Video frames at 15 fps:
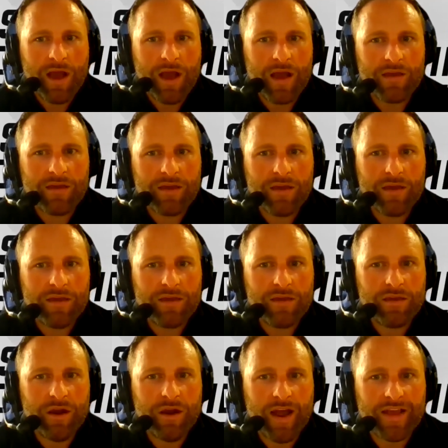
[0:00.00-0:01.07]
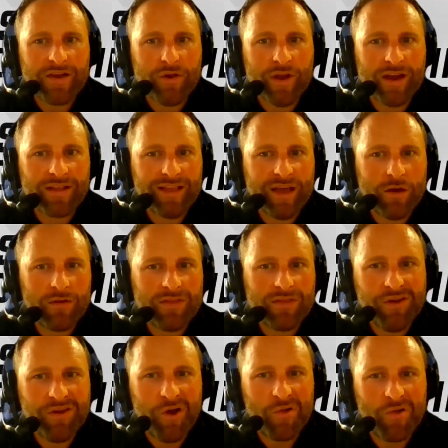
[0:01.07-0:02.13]
I, you know, I credit the,
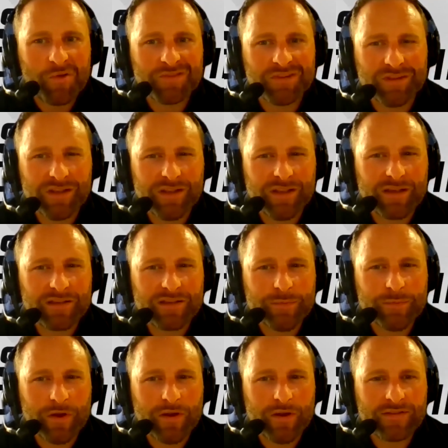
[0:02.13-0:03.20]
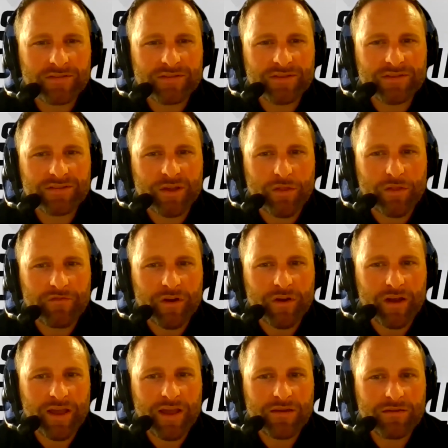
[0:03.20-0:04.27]
all those little experiences on the
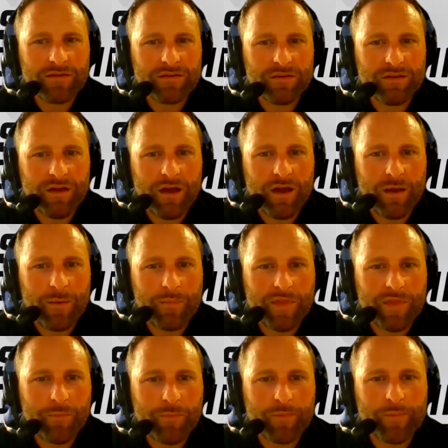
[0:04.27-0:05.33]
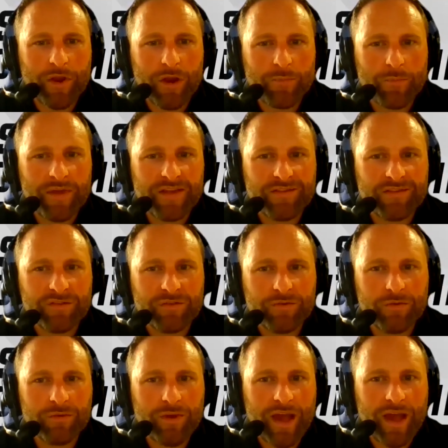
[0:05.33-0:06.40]
front end um, that prepared me
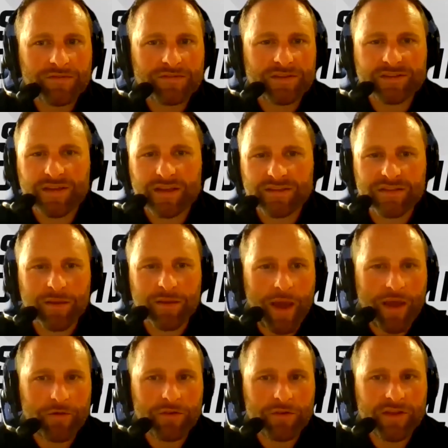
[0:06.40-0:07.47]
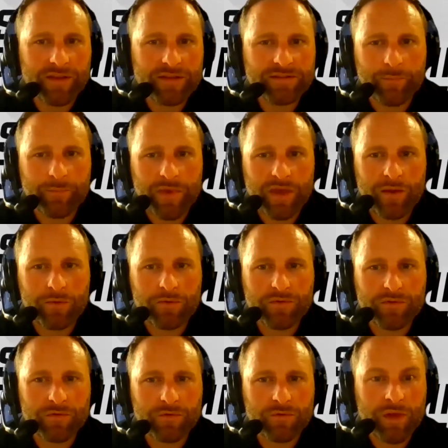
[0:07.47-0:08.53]
to have success in the minor leagues and be able
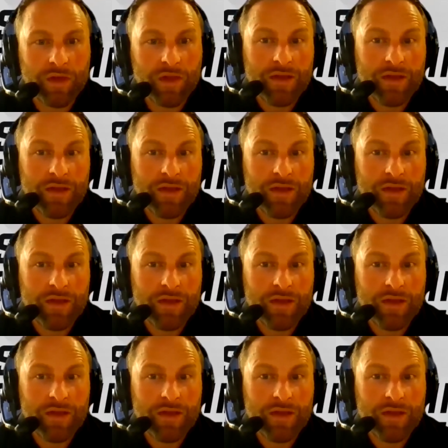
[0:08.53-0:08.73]
to